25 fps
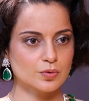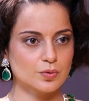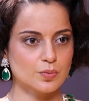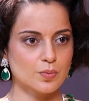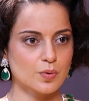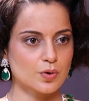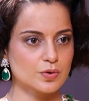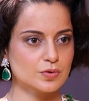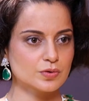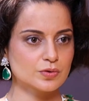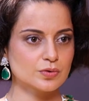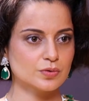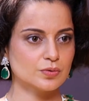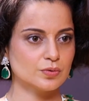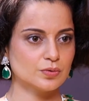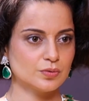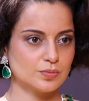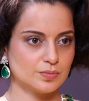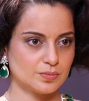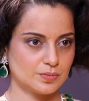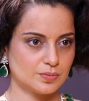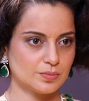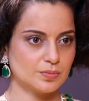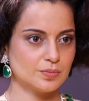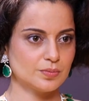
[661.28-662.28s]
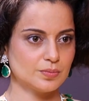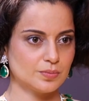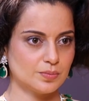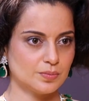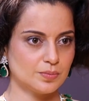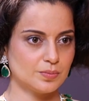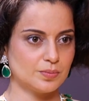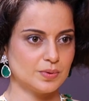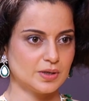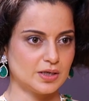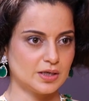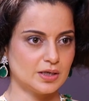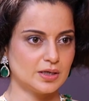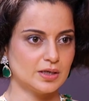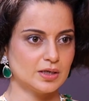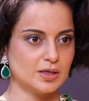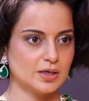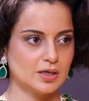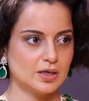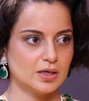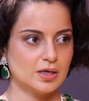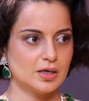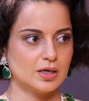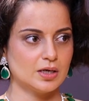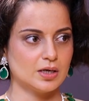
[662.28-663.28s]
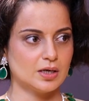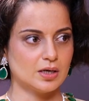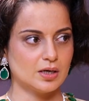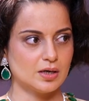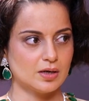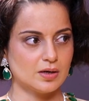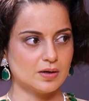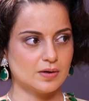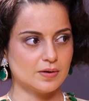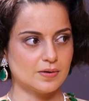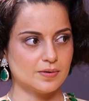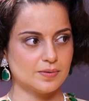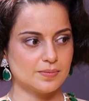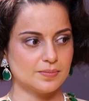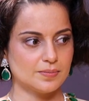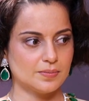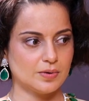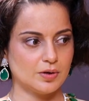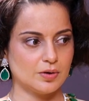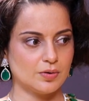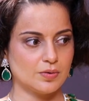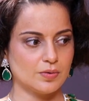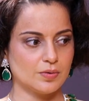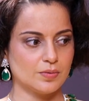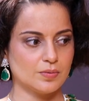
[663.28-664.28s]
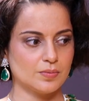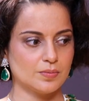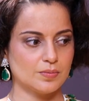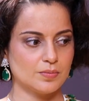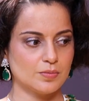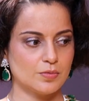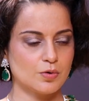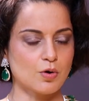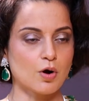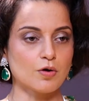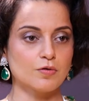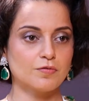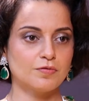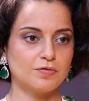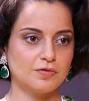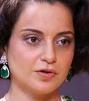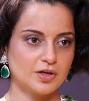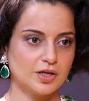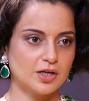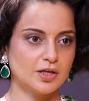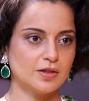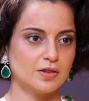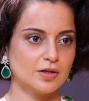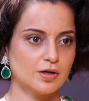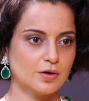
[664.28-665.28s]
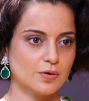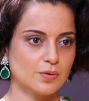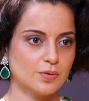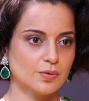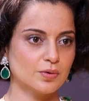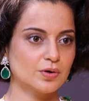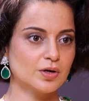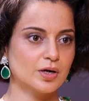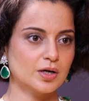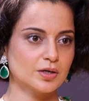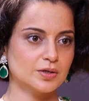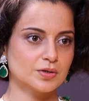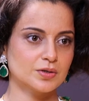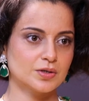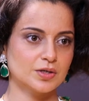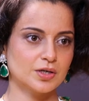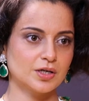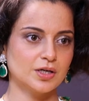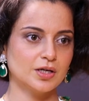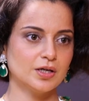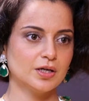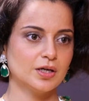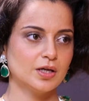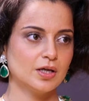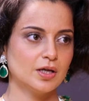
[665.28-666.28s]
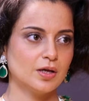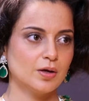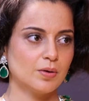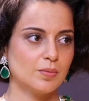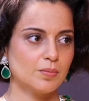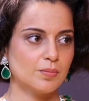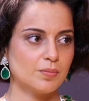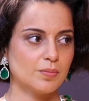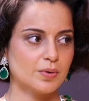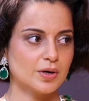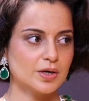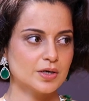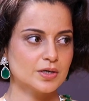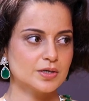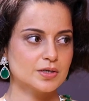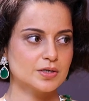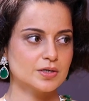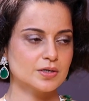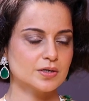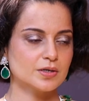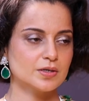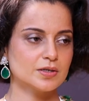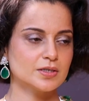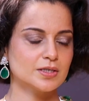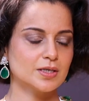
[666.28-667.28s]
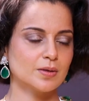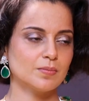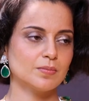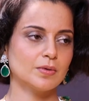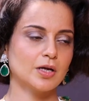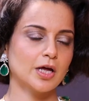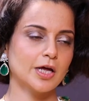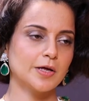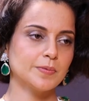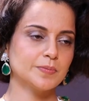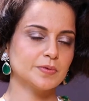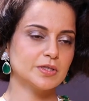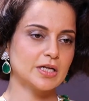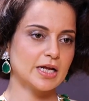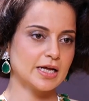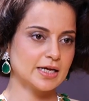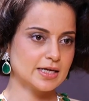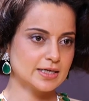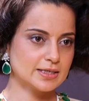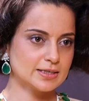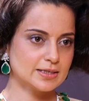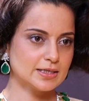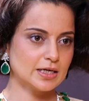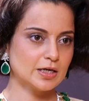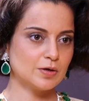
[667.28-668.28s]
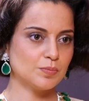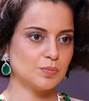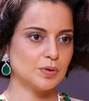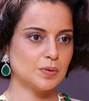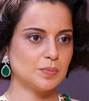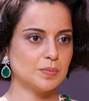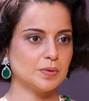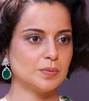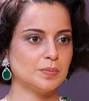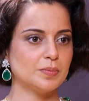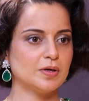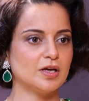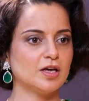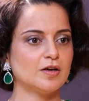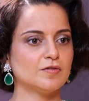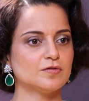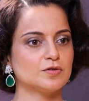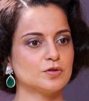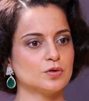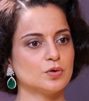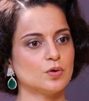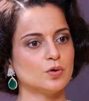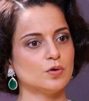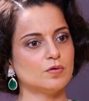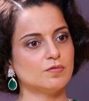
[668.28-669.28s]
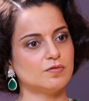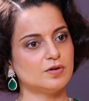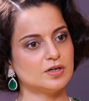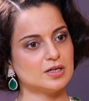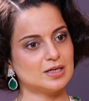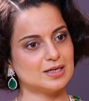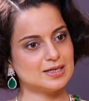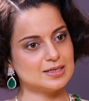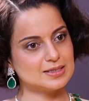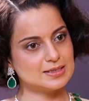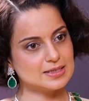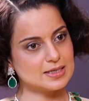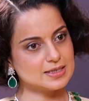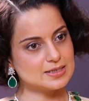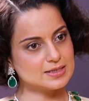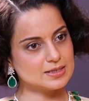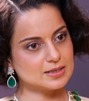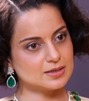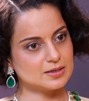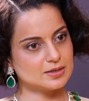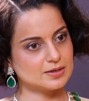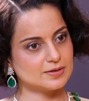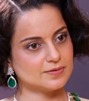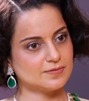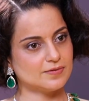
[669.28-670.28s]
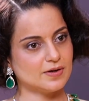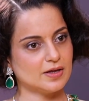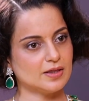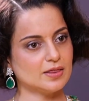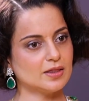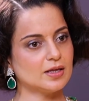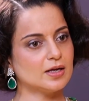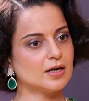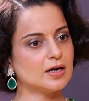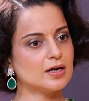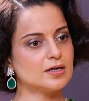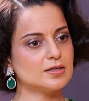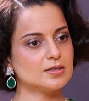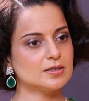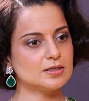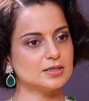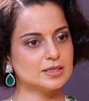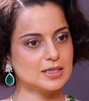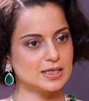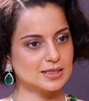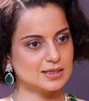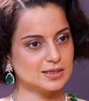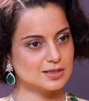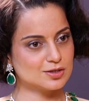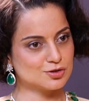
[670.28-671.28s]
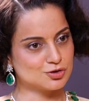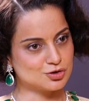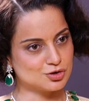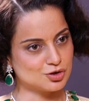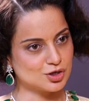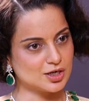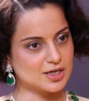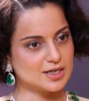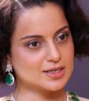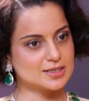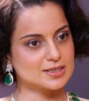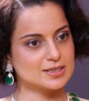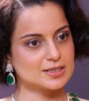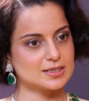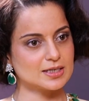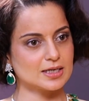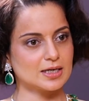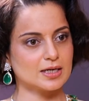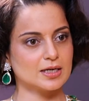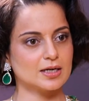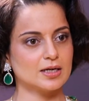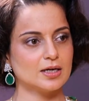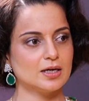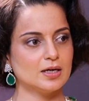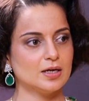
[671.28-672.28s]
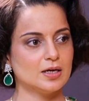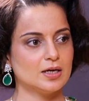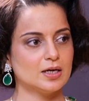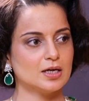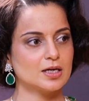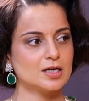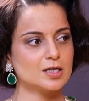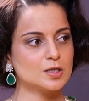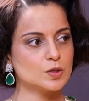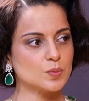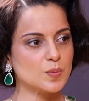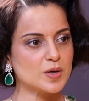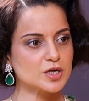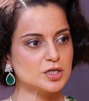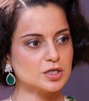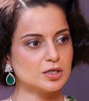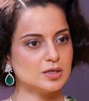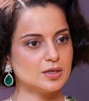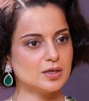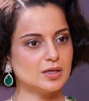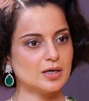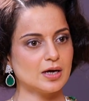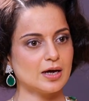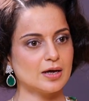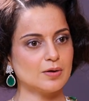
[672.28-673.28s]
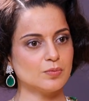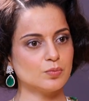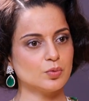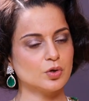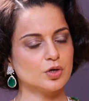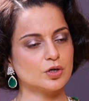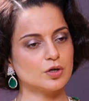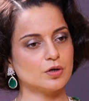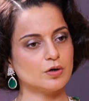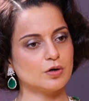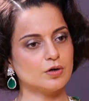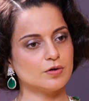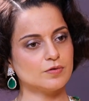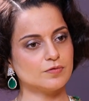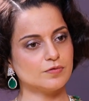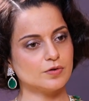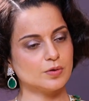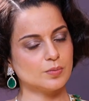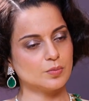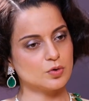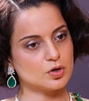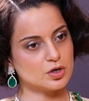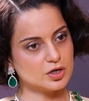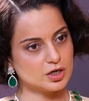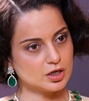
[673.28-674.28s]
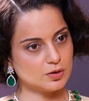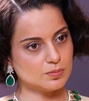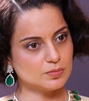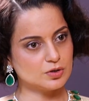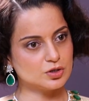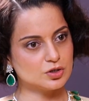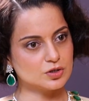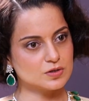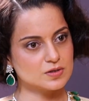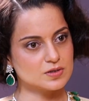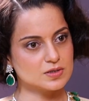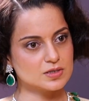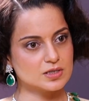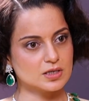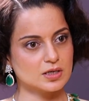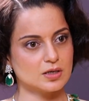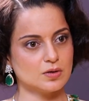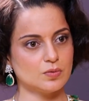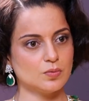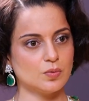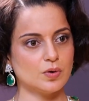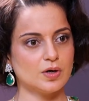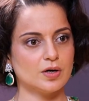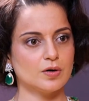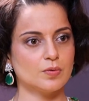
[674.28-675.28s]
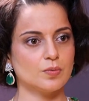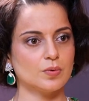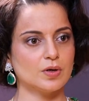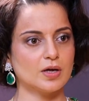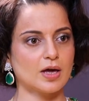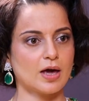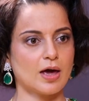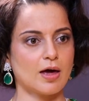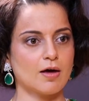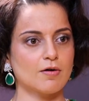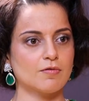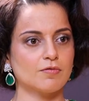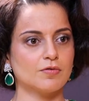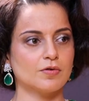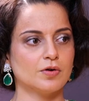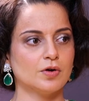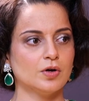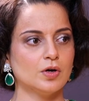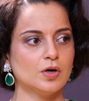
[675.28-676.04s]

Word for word: would want to be, you know, not free in their own country. But sometimes, like I said, people behave so overtly sensitive, and there are death threats. And especially, I am working on a film called Emergency, where we have